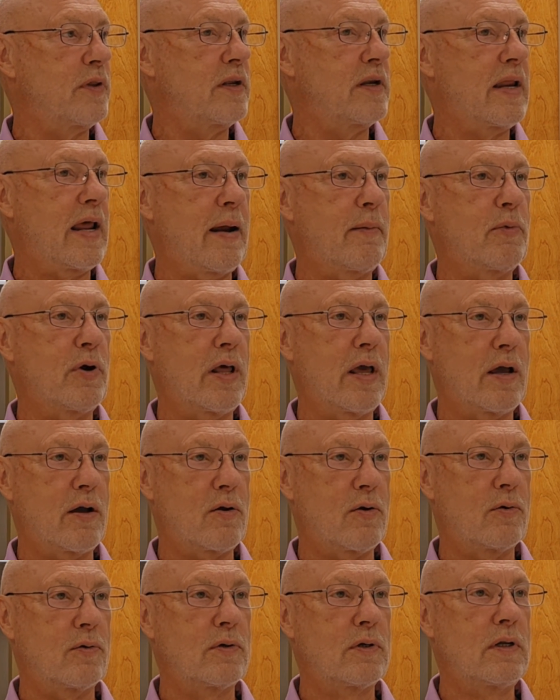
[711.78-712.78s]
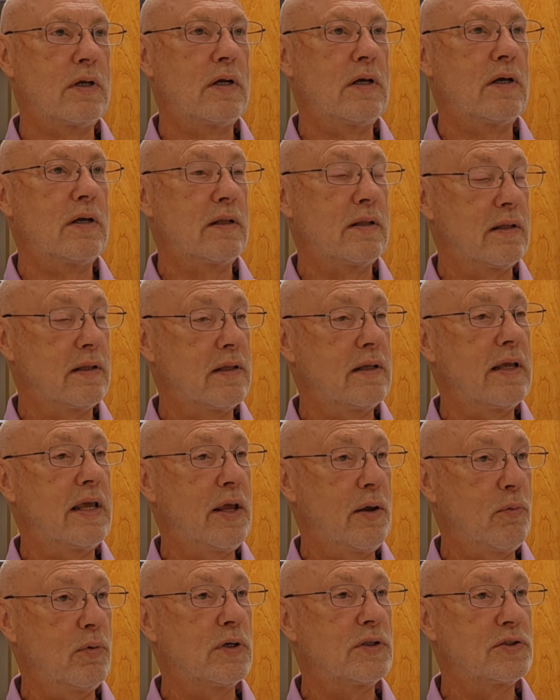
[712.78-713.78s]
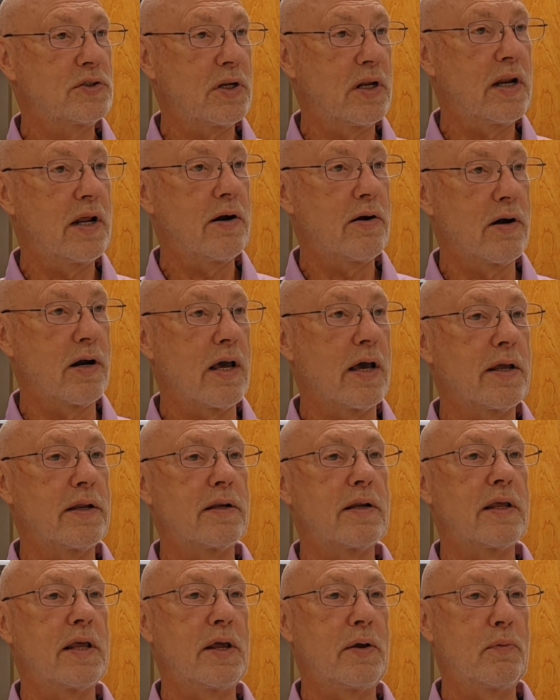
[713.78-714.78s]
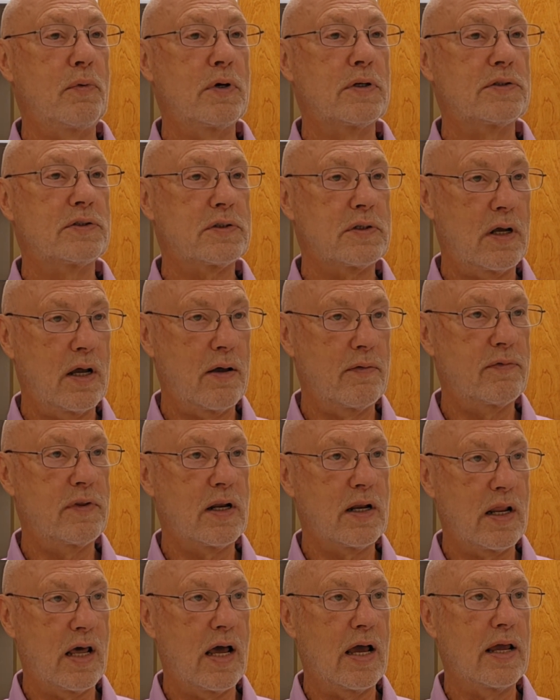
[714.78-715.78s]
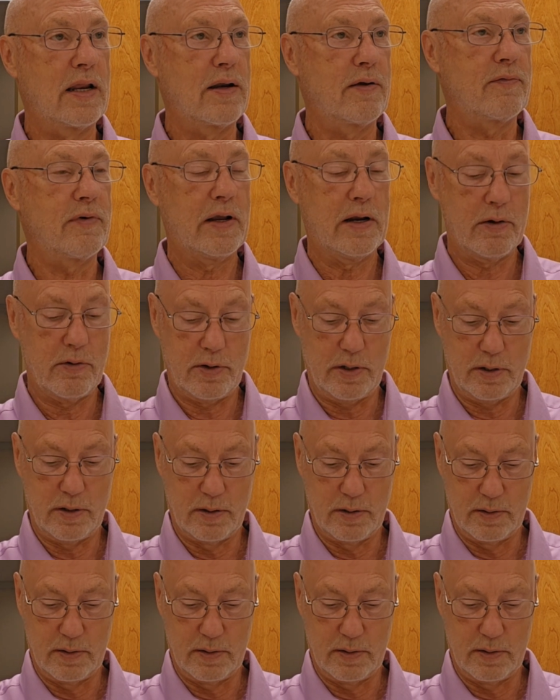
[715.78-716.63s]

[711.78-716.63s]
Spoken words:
the tabernacle. He was an Aaronite. He was of the line of Aaron.